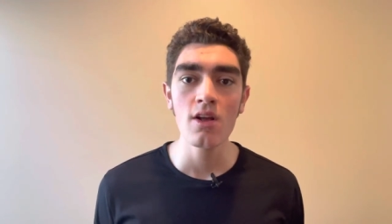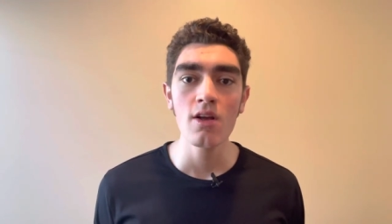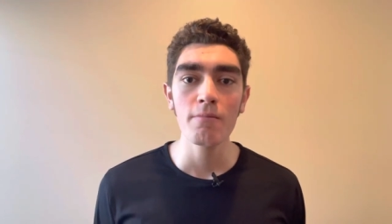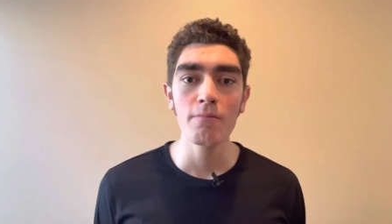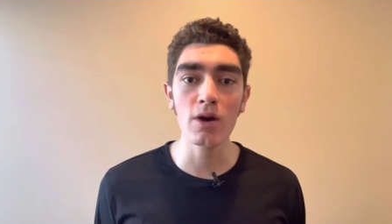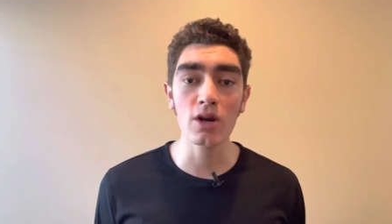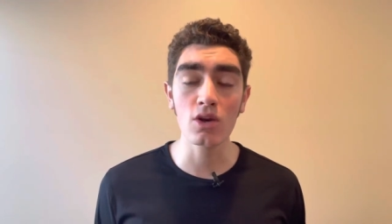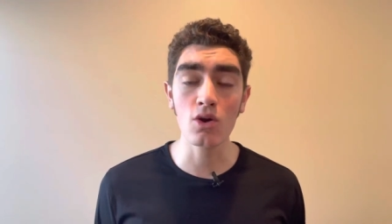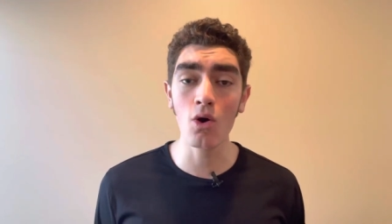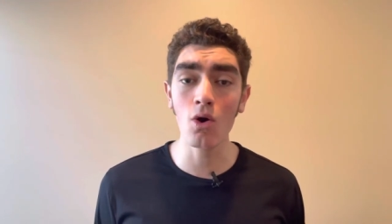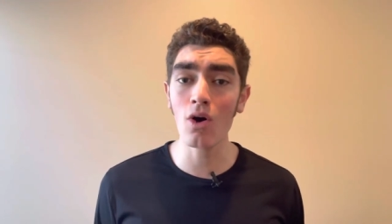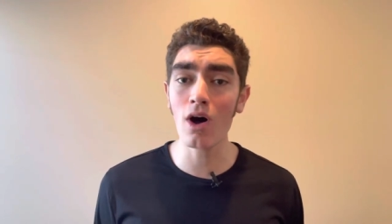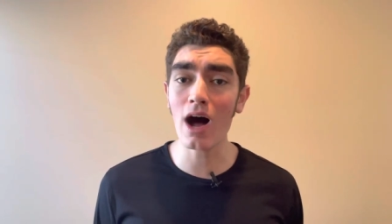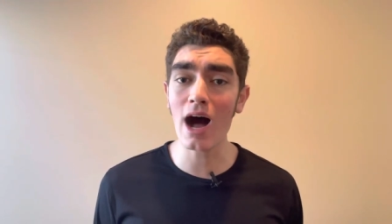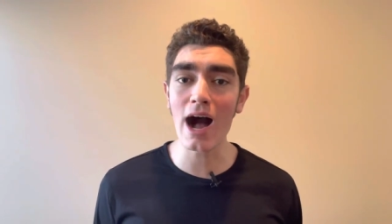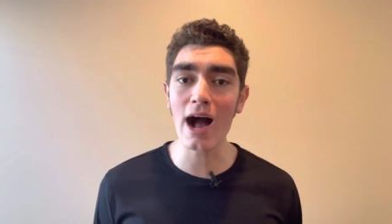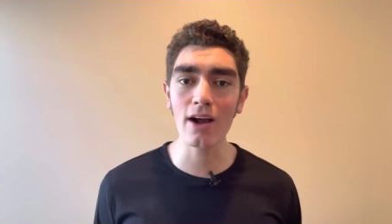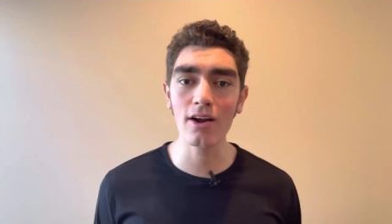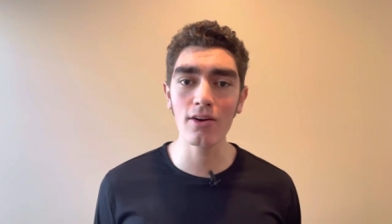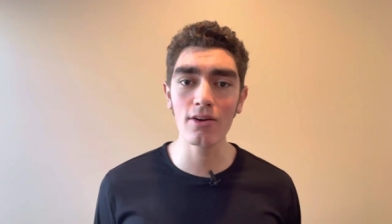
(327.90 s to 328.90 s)
But Cole
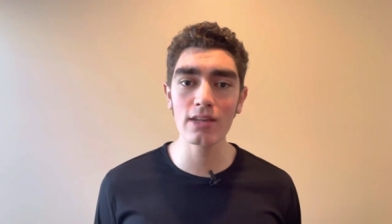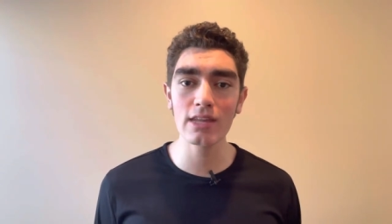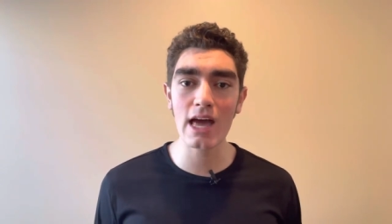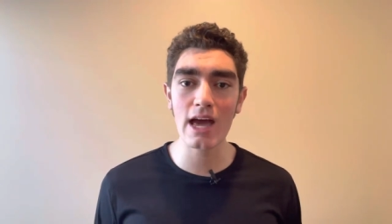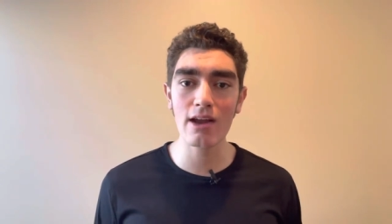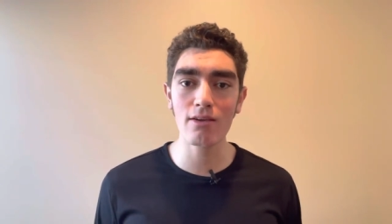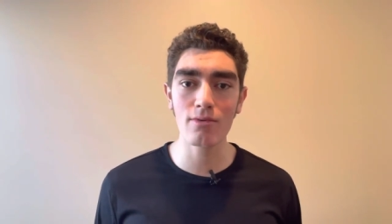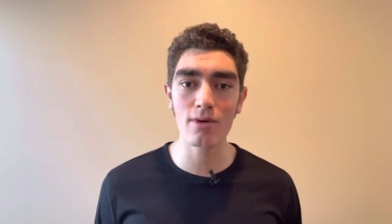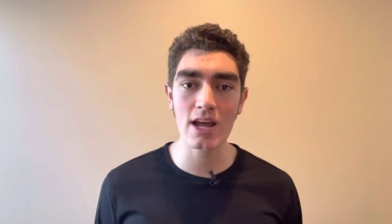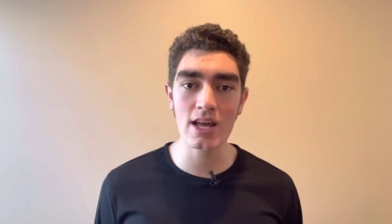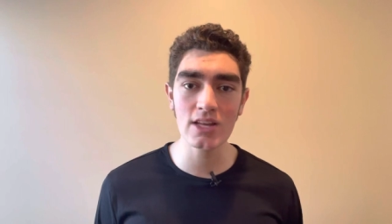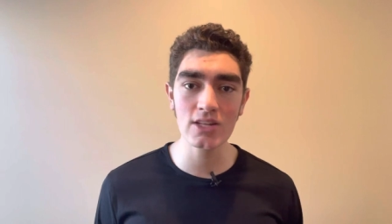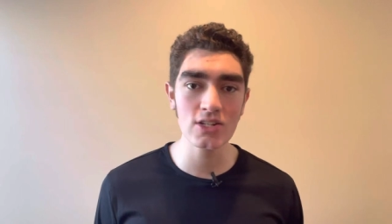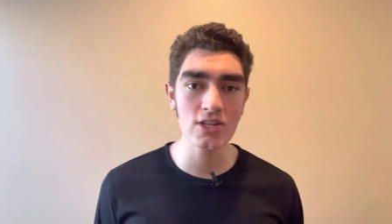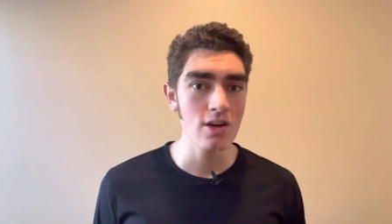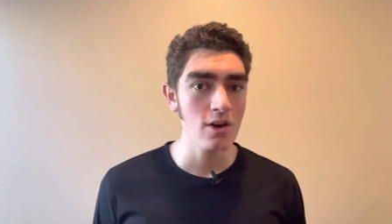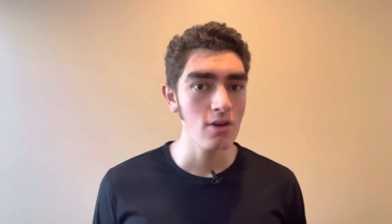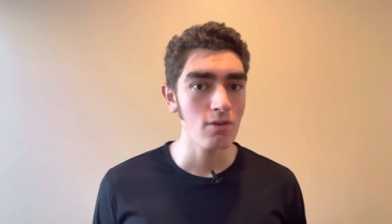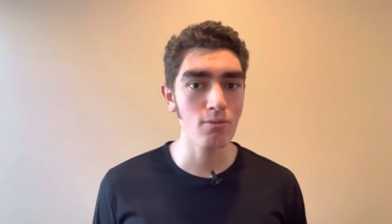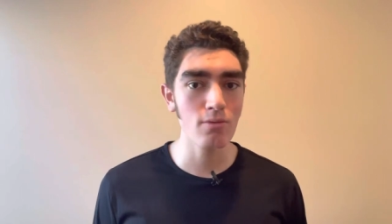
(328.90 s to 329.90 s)
Hocker in that race
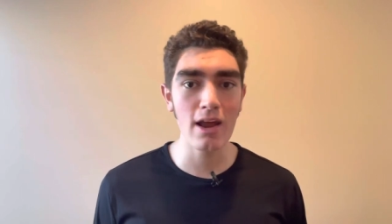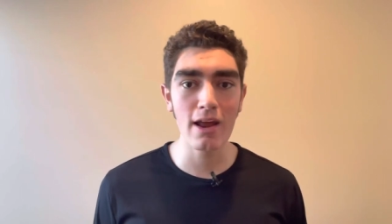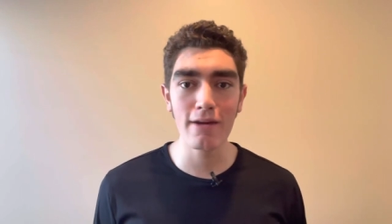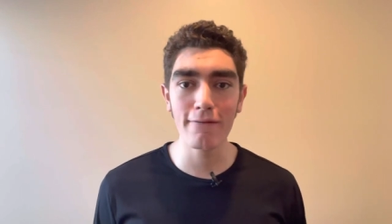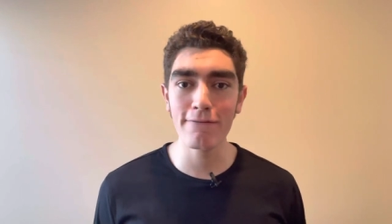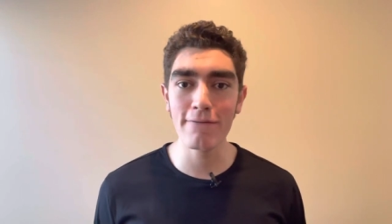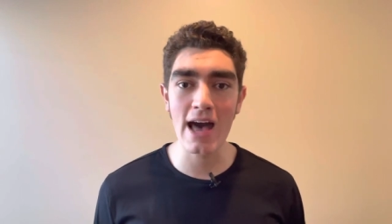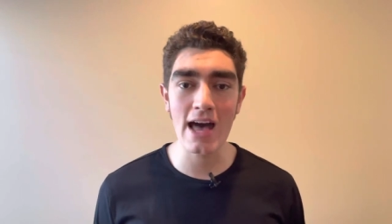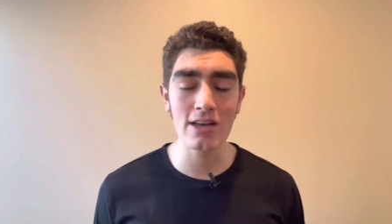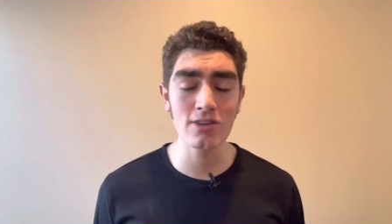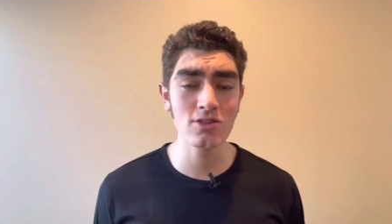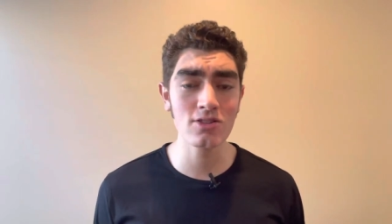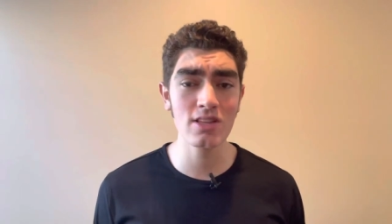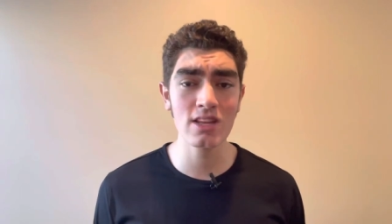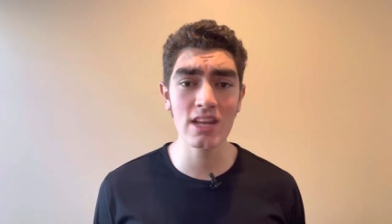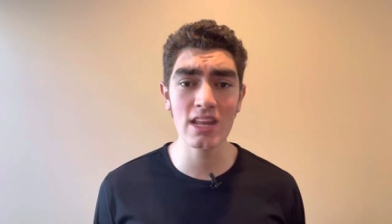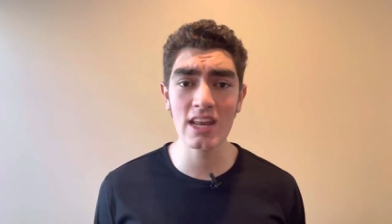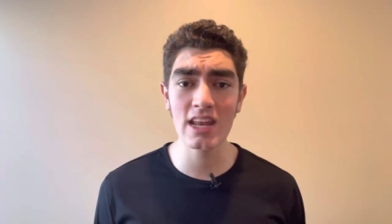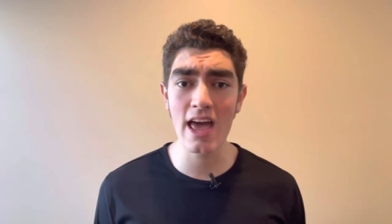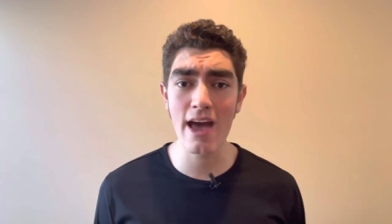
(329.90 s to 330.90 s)
ran faster
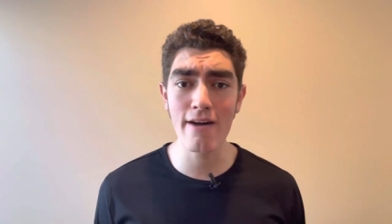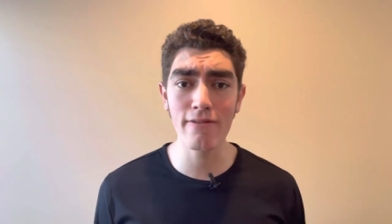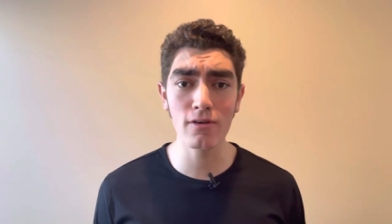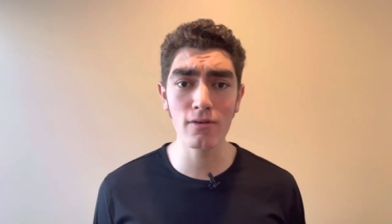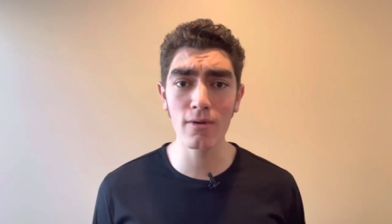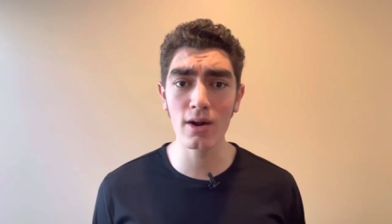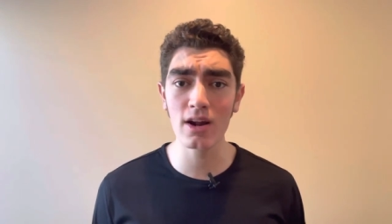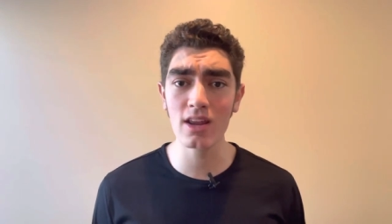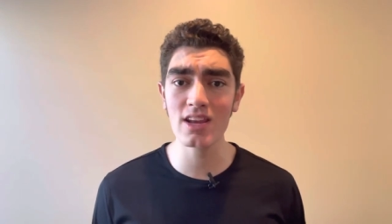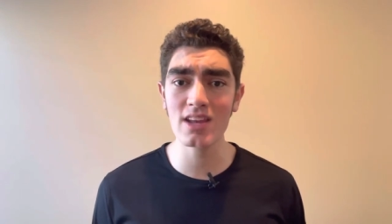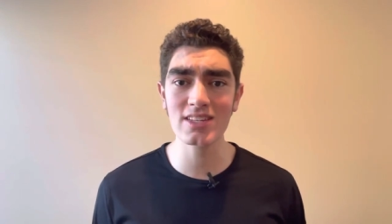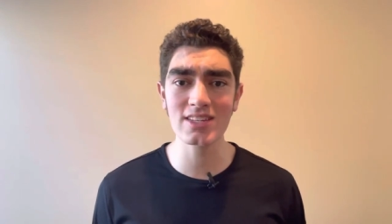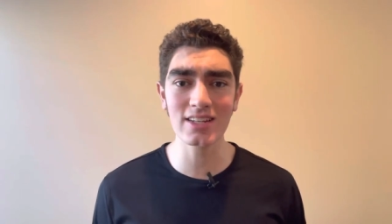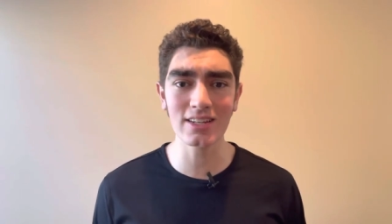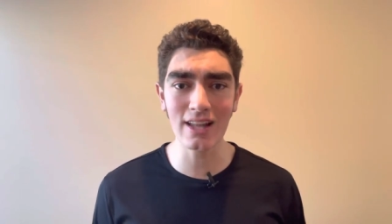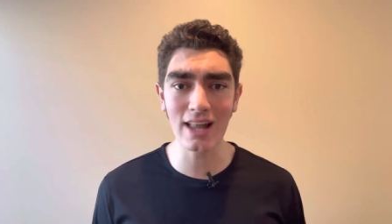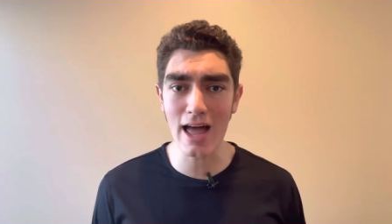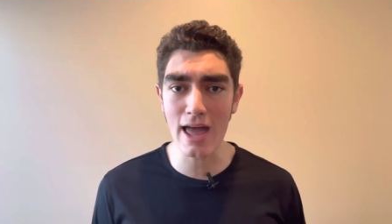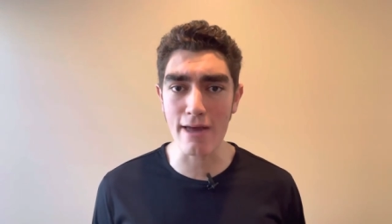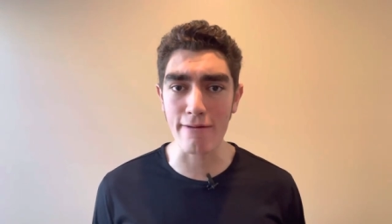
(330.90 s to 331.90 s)
than he had ever run in his
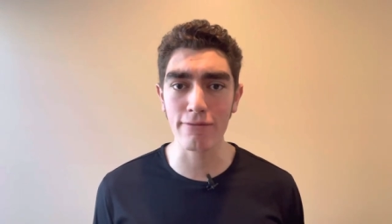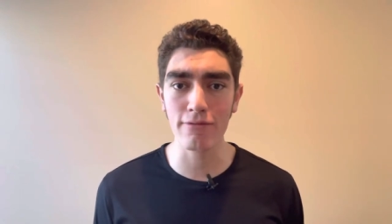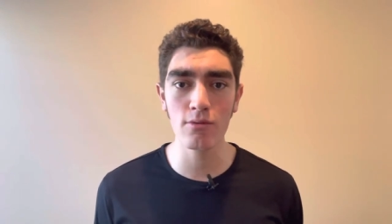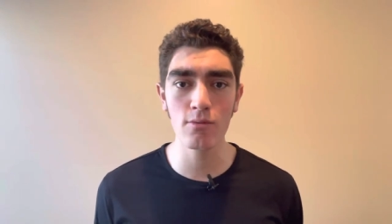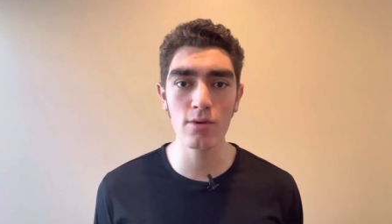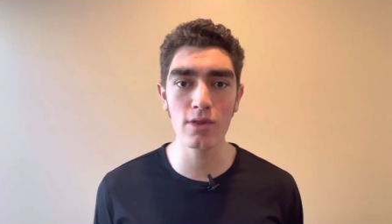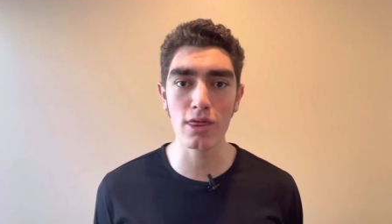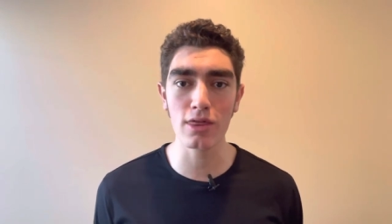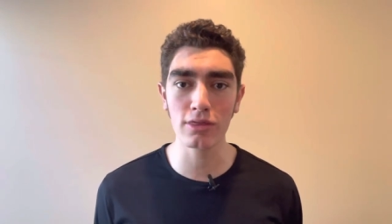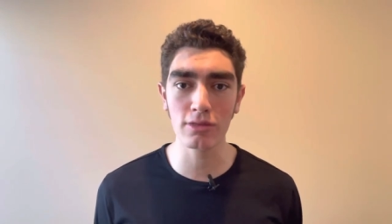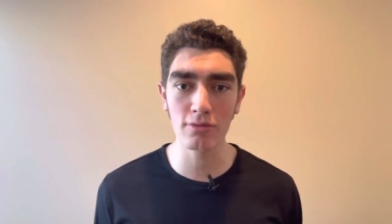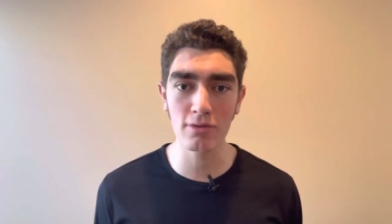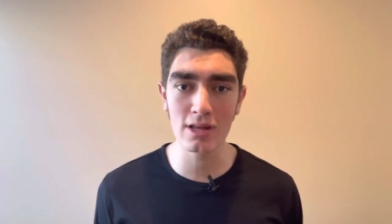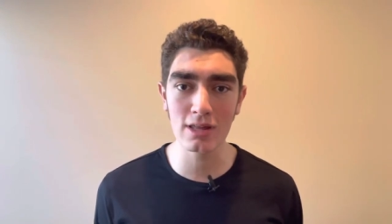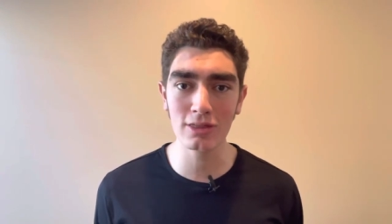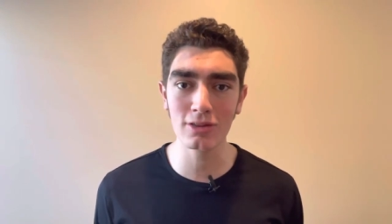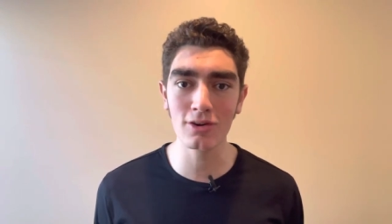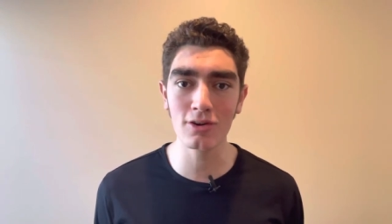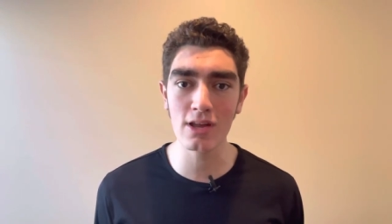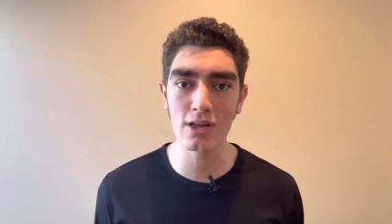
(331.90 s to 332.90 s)
life with a
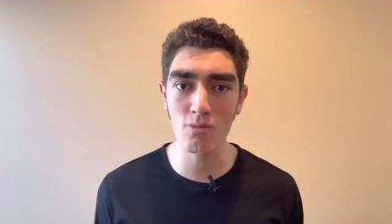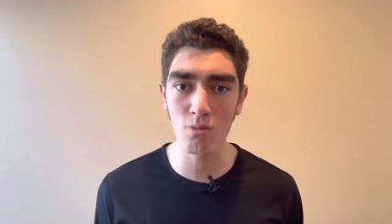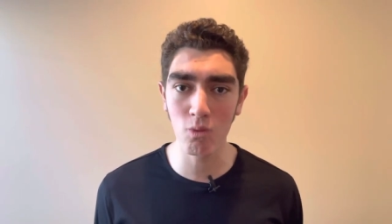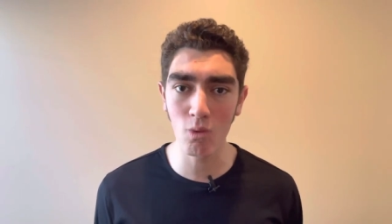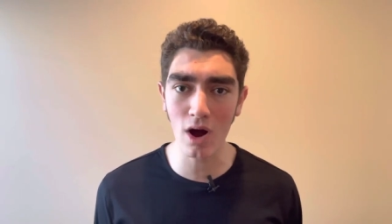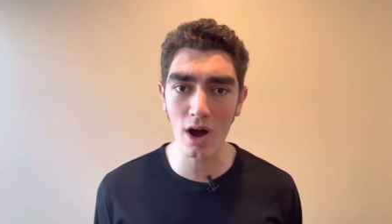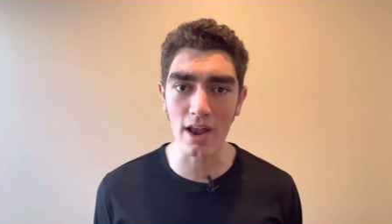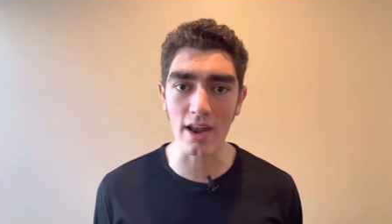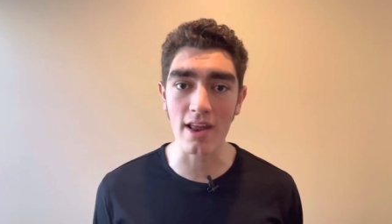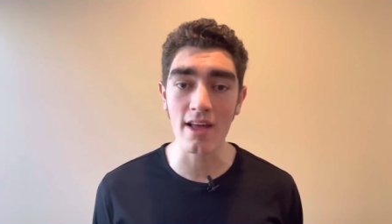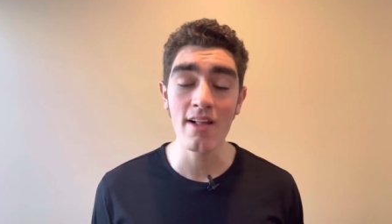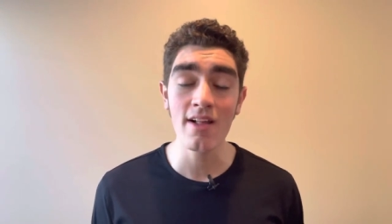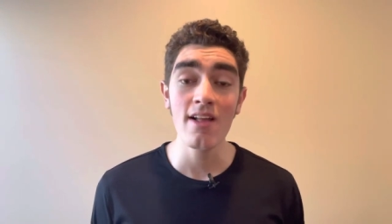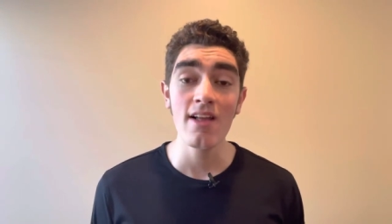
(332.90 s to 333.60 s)
331.